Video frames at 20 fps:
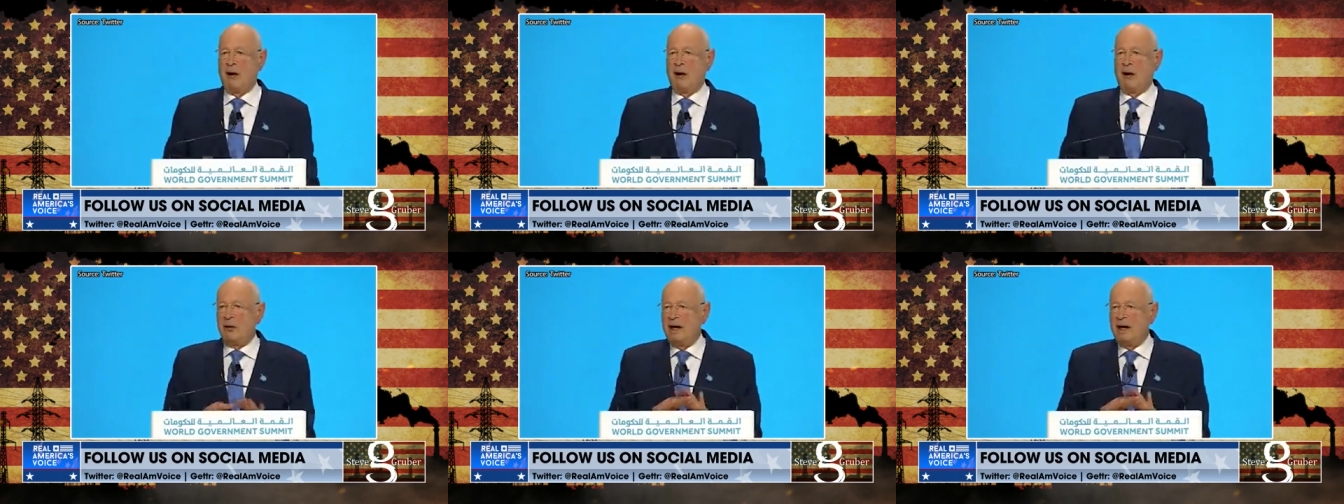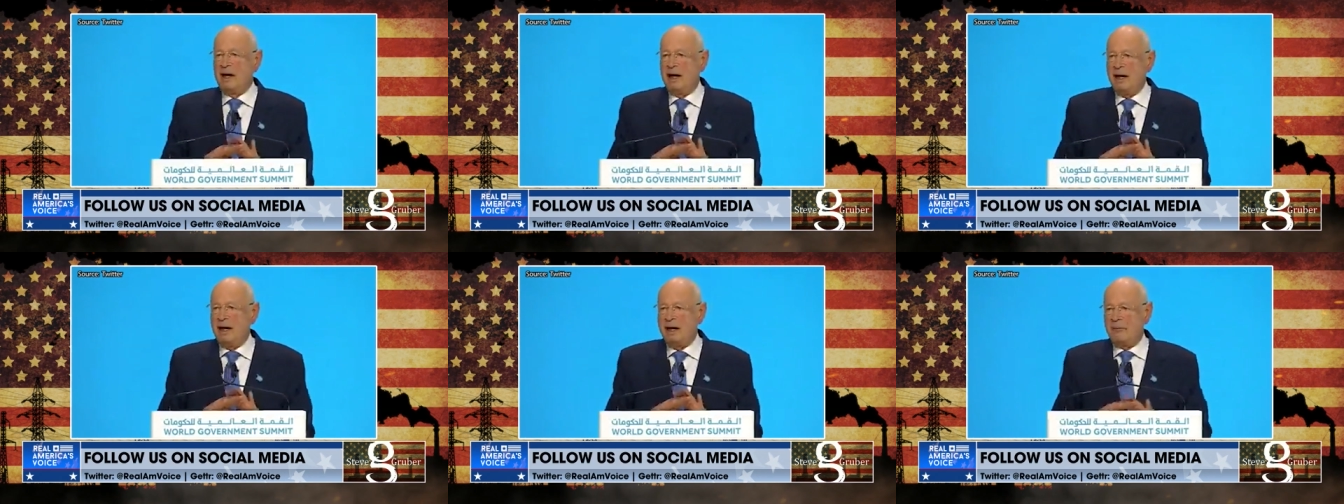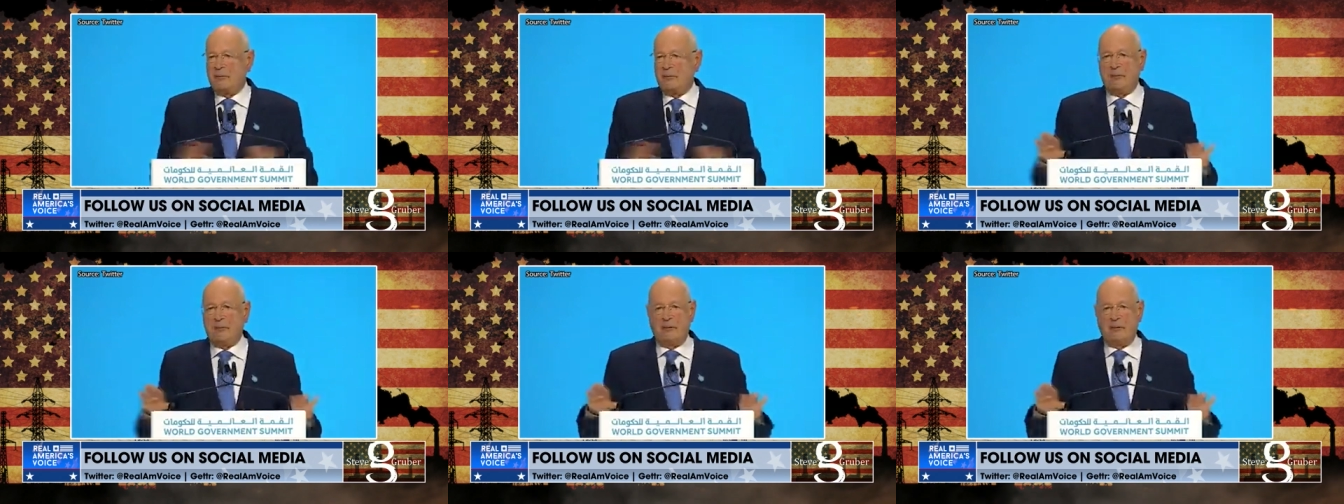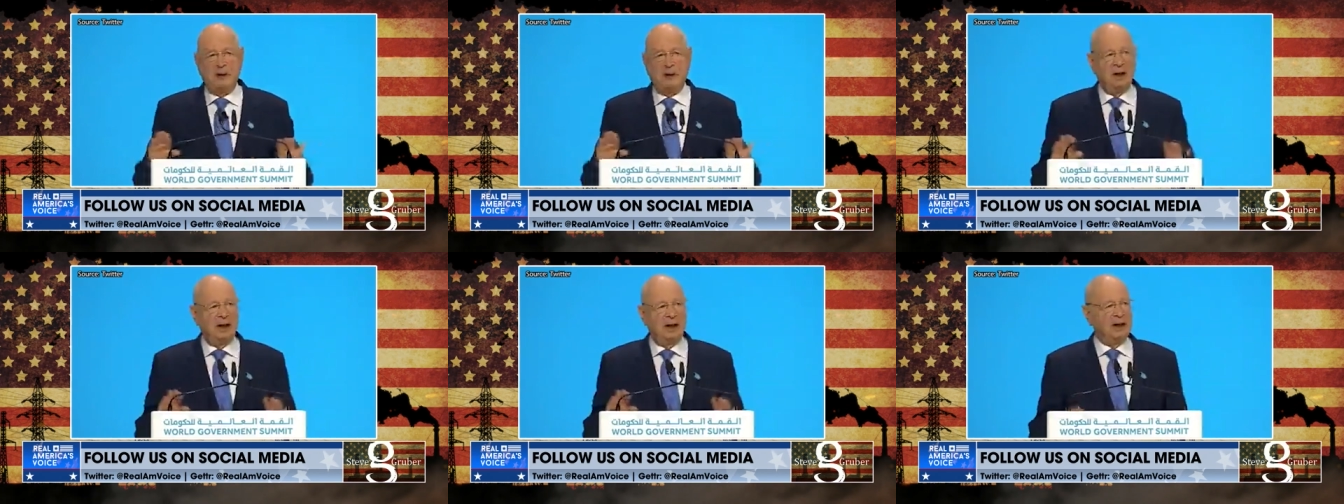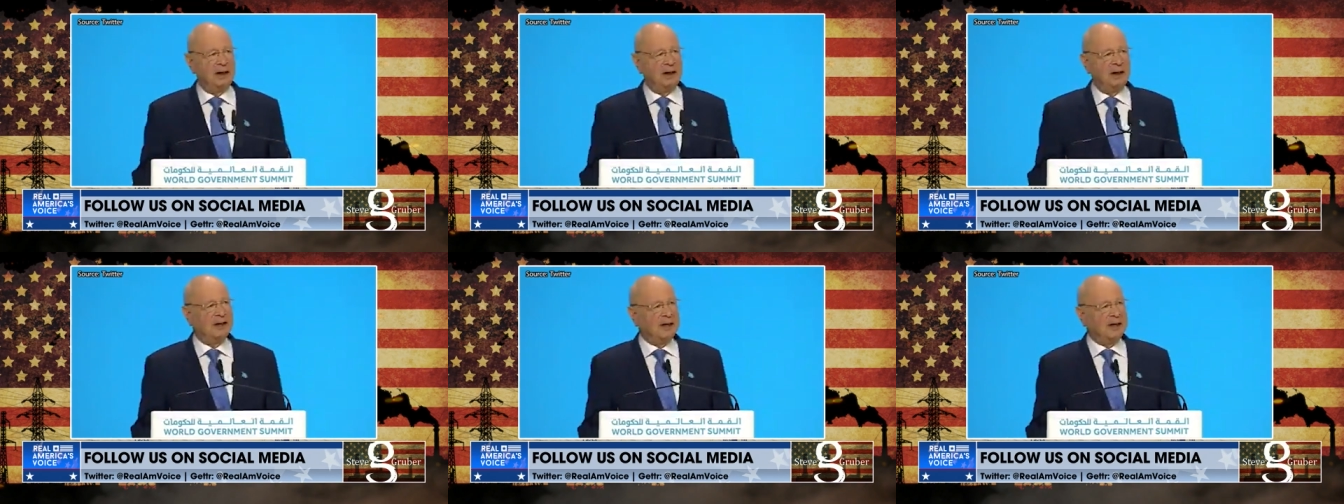Our life
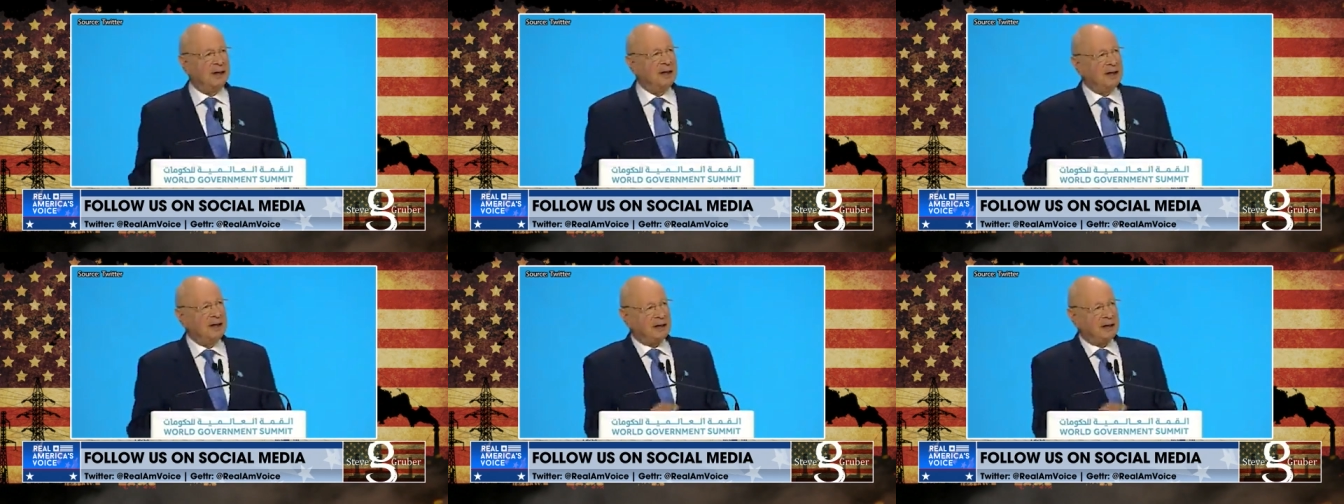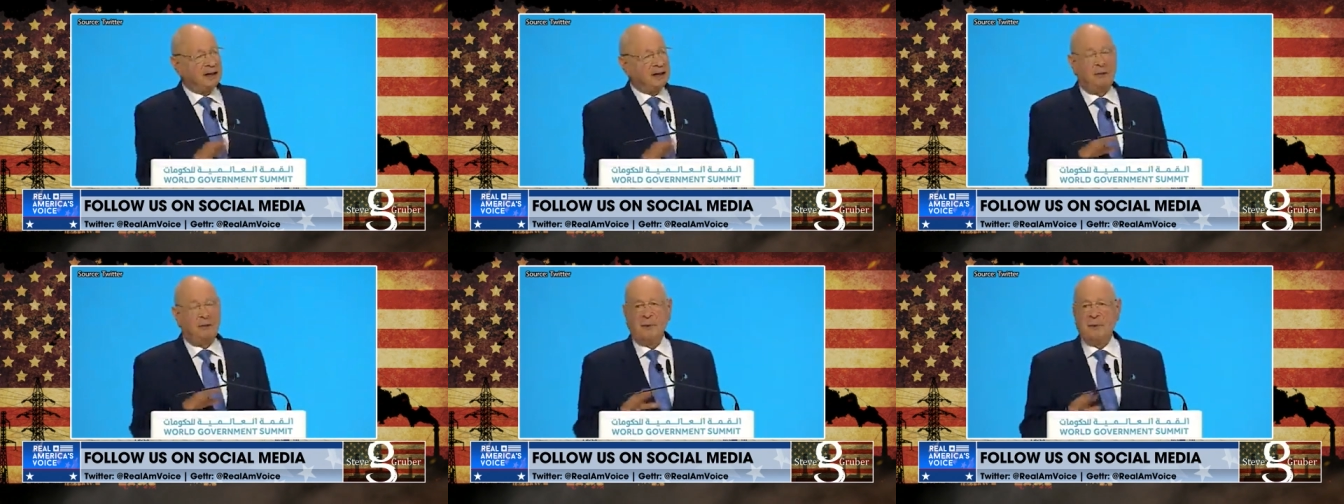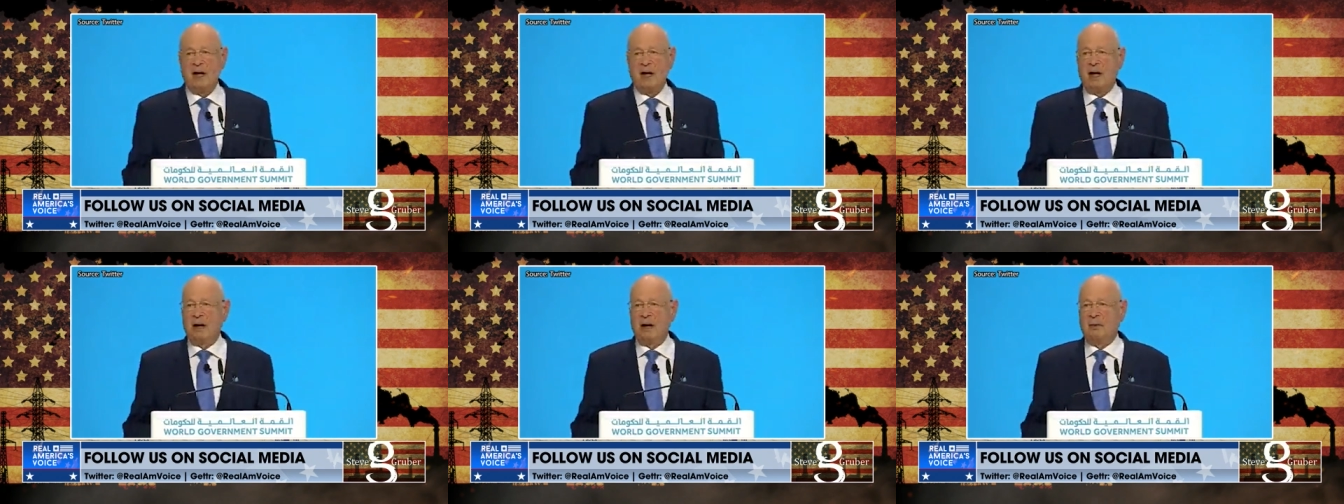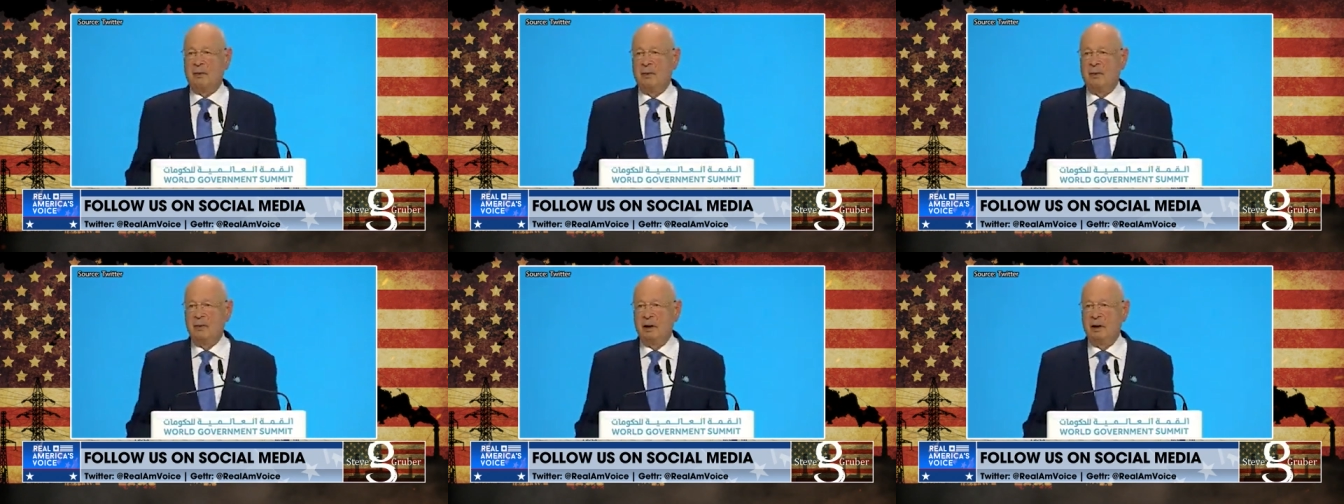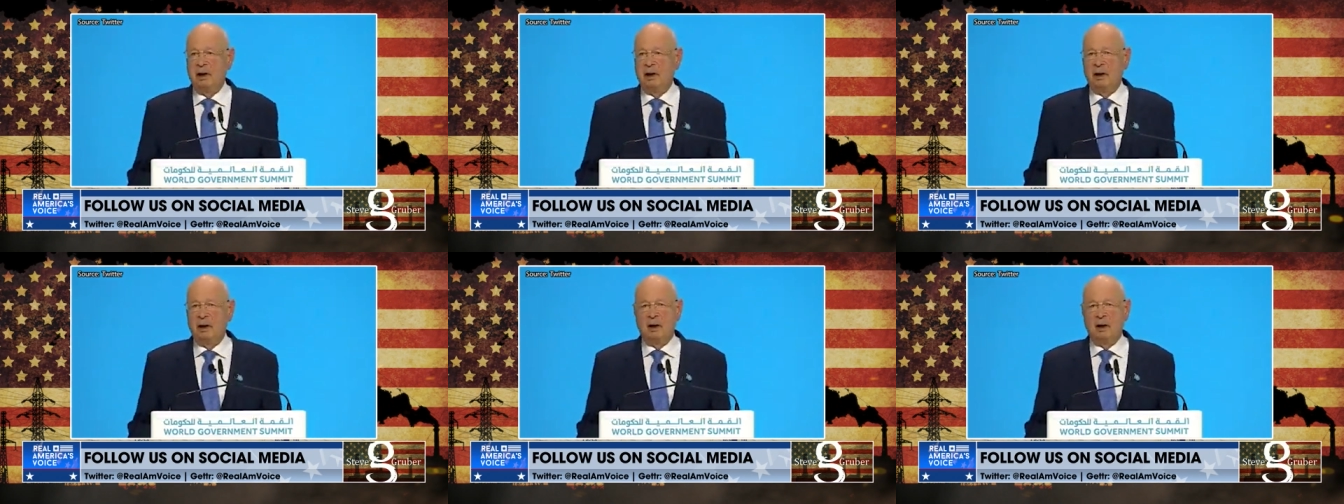in 10 years from now